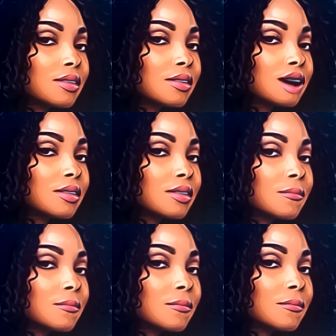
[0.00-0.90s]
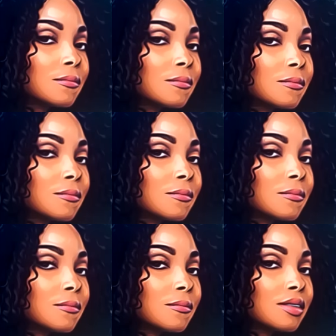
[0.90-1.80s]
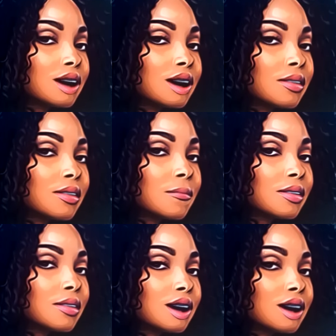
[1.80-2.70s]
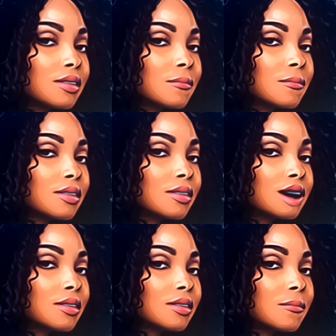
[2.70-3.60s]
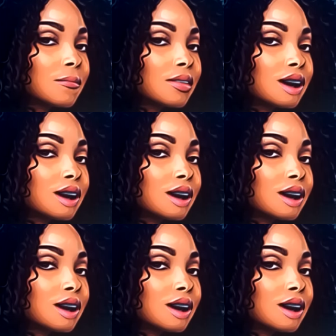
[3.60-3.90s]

So he was like, Well, you know, I'm sorry. I'm going to work on my delivery.